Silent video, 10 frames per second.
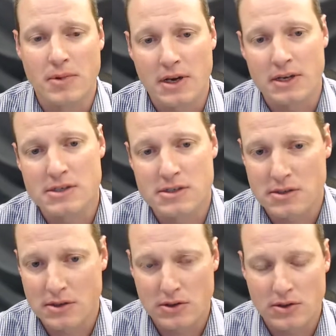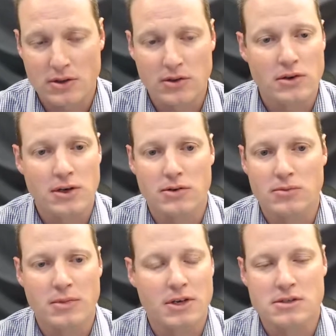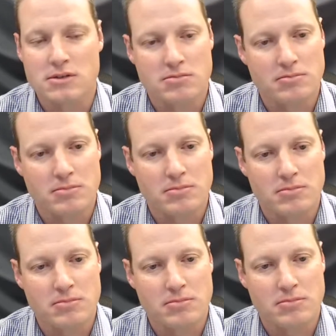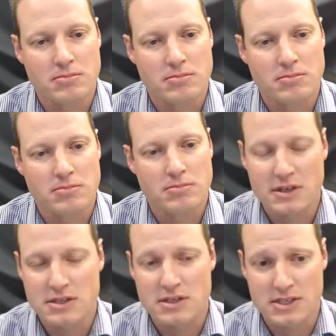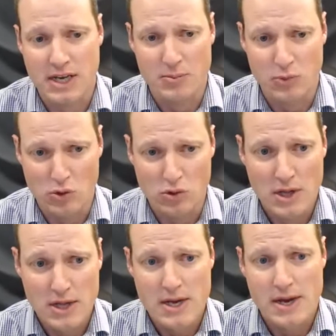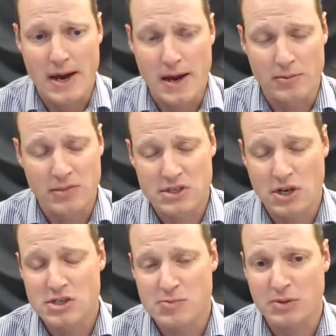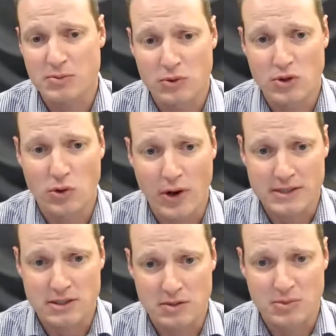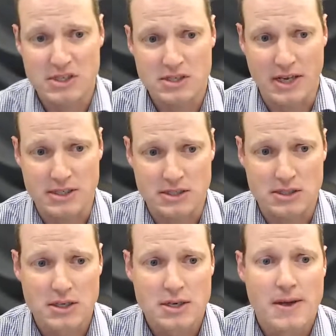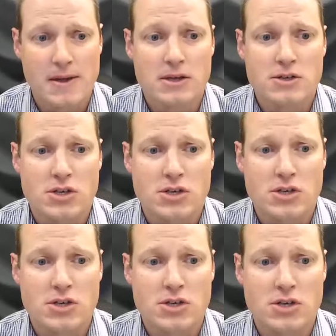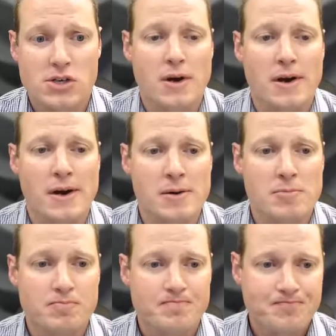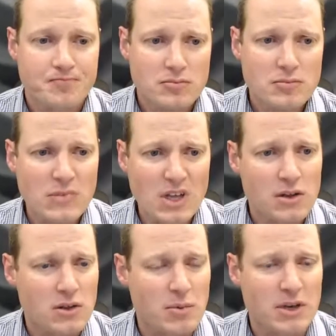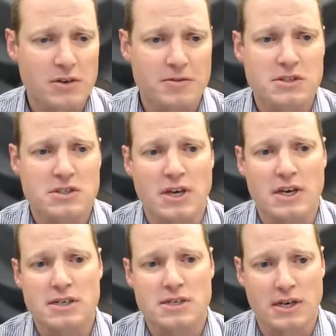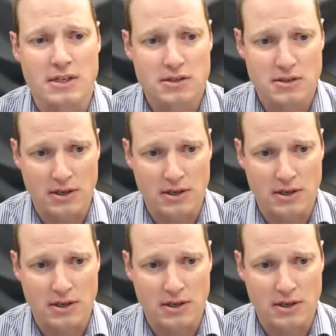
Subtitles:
it's pretty much everything is in the same pool. There's no split between your asset and the business assets. So the big difference there is that